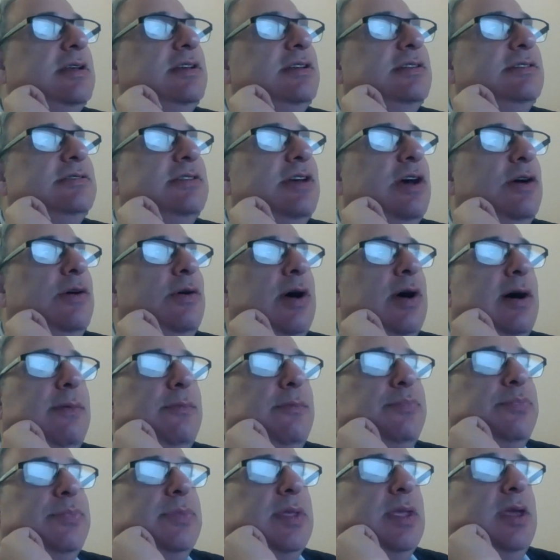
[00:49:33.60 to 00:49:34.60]
So,
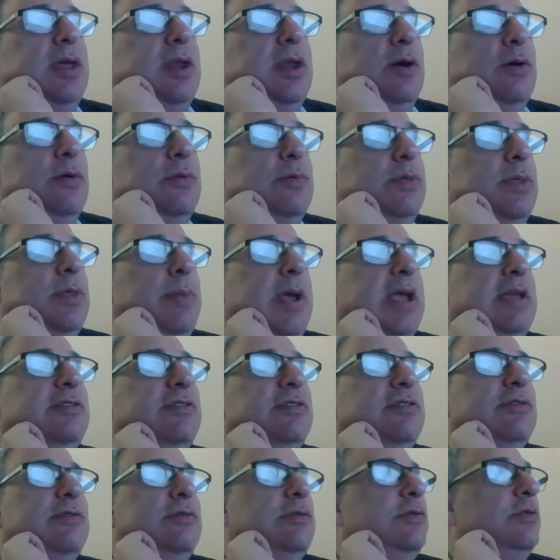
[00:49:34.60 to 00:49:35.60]
the
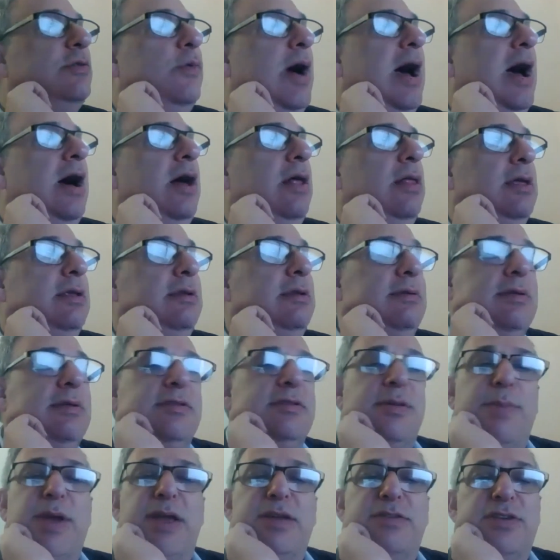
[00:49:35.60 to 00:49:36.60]
patients who do well, and
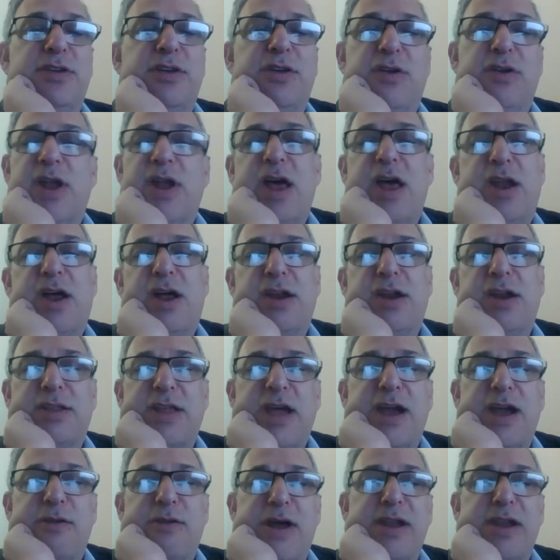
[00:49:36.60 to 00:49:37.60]
it's amazing you're not on a
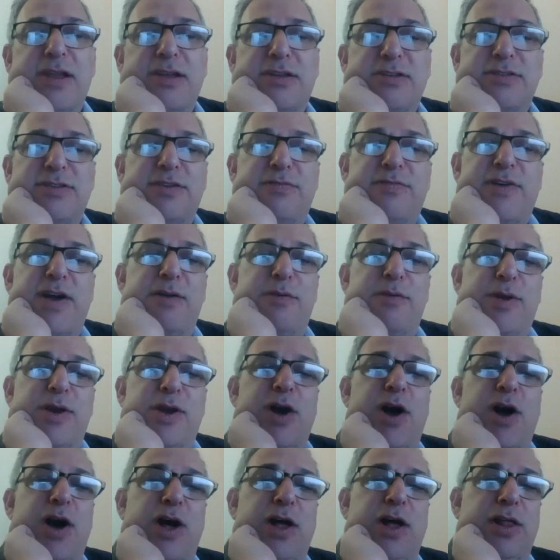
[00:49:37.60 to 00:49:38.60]
diuretic, as if I
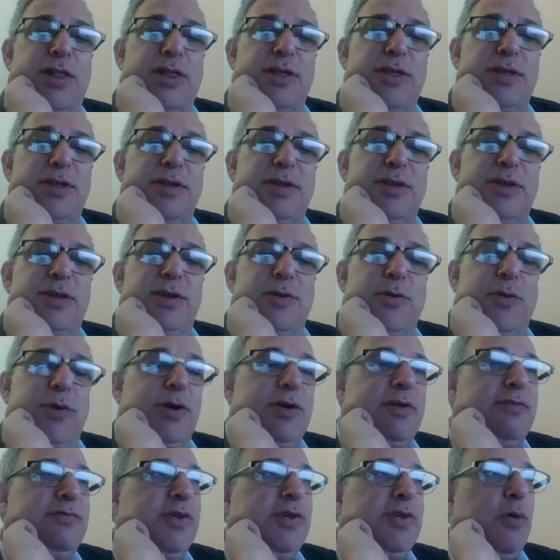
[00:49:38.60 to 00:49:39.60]
recall,
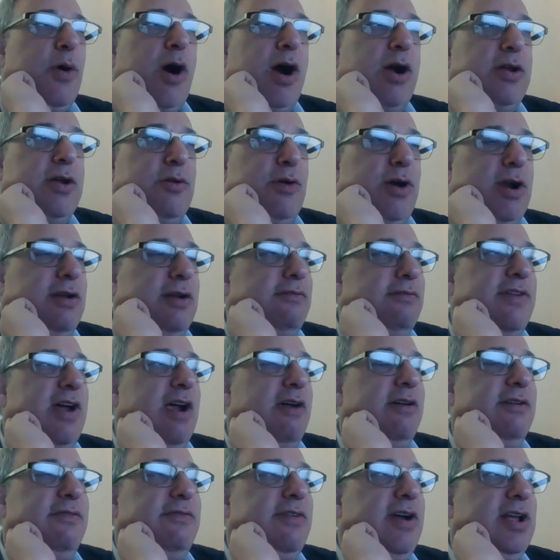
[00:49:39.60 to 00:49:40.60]
or if you are, you're on a
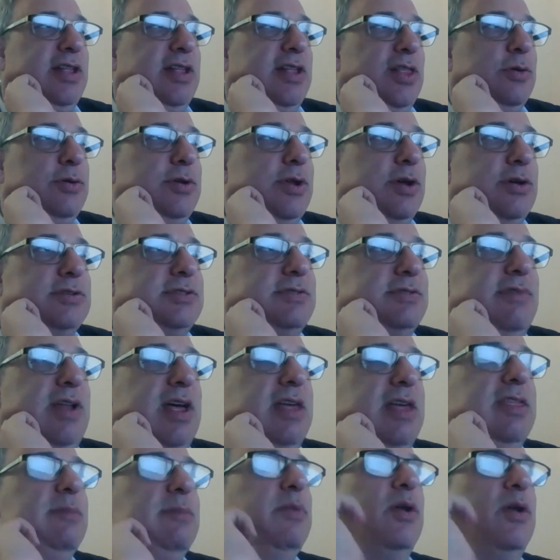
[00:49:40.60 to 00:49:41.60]
very, very low dose of
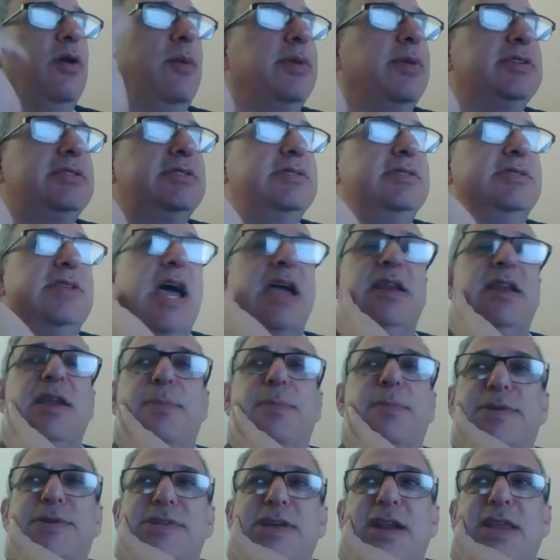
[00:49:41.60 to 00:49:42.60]
nothing, but almost
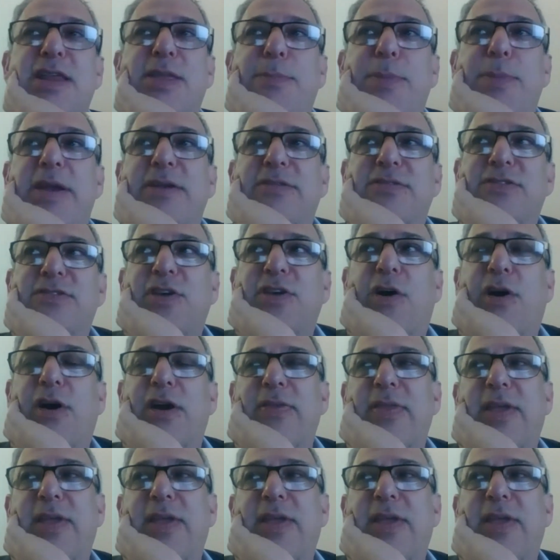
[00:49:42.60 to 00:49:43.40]
90% of the patients are.